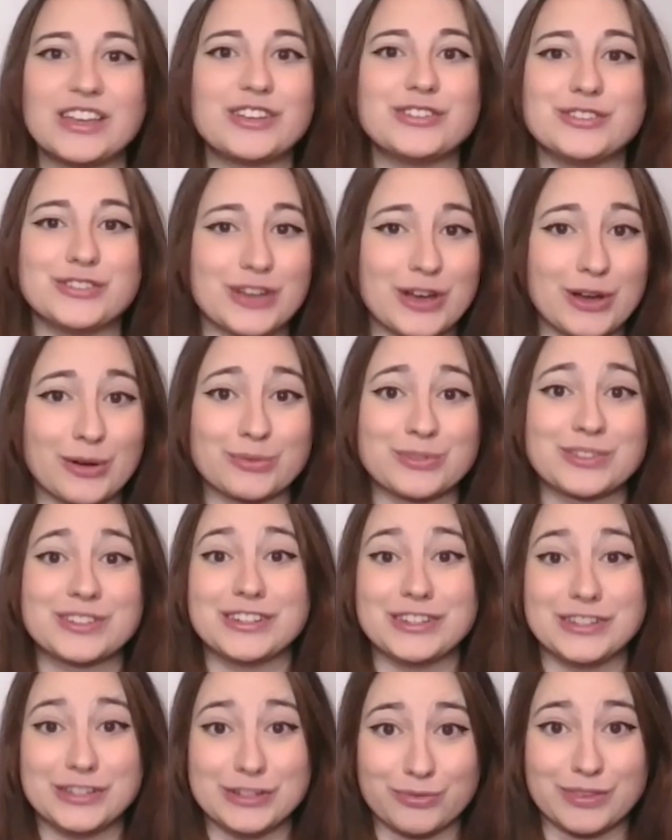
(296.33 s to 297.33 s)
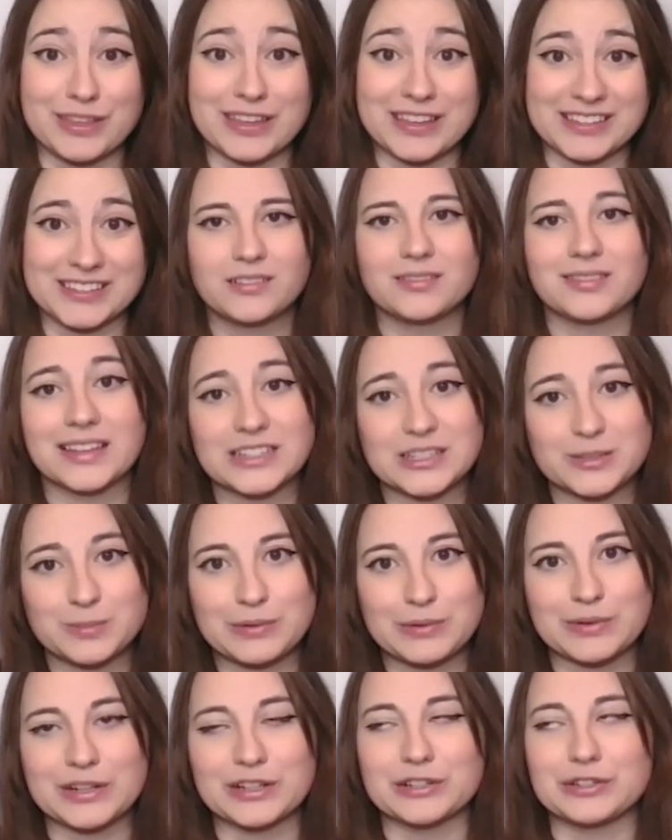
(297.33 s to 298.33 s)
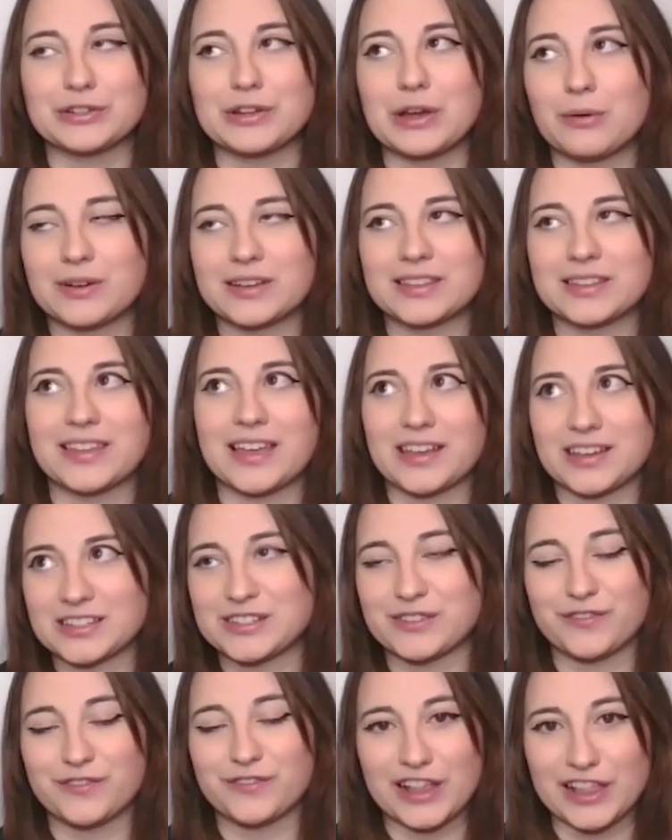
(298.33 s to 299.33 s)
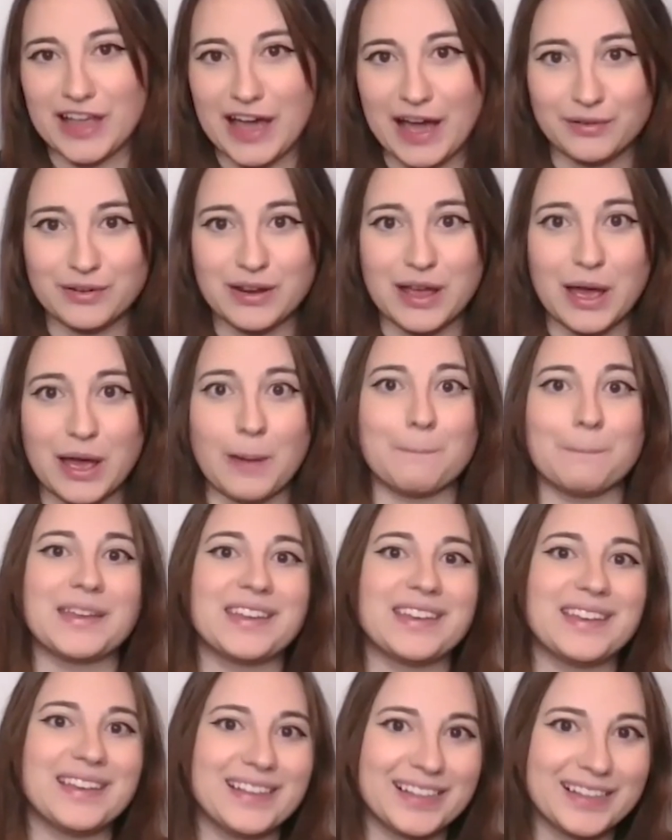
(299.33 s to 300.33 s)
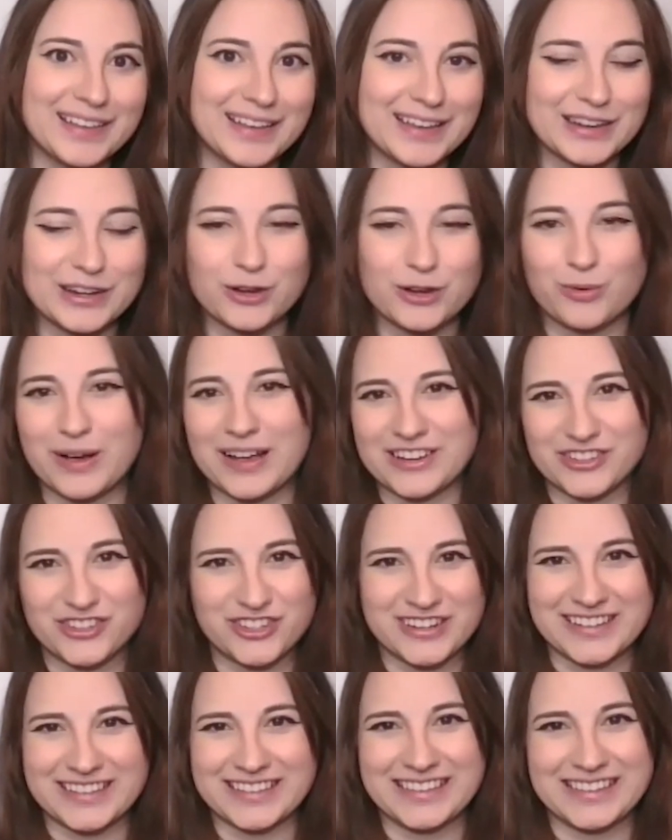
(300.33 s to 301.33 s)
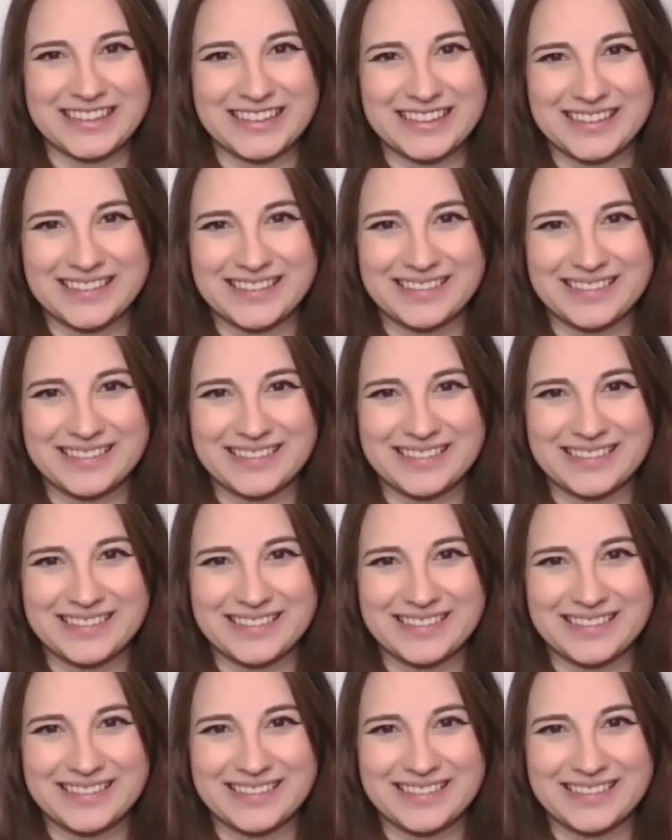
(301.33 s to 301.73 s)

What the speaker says: Don't do this. Let's be real, no one likes to fill out a million questions.